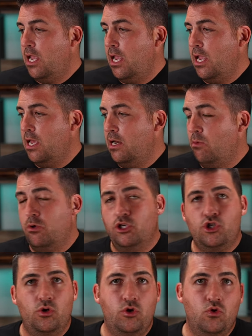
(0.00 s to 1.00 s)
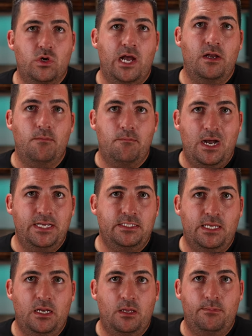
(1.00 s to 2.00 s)
And I want to show you kind of my
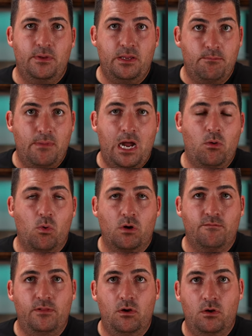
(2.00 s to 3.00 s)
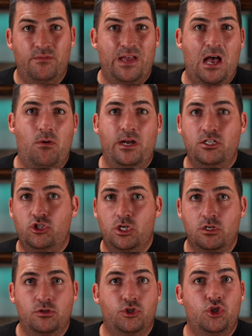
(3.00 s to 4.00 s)
setup and my workflow of how I
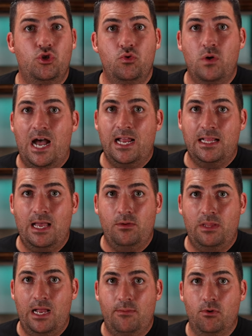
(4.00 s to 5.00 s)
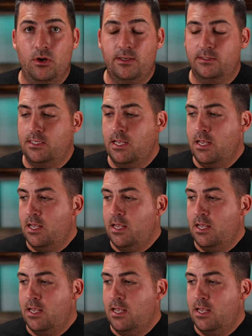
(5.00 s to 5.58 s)
juggle two iCloud libraries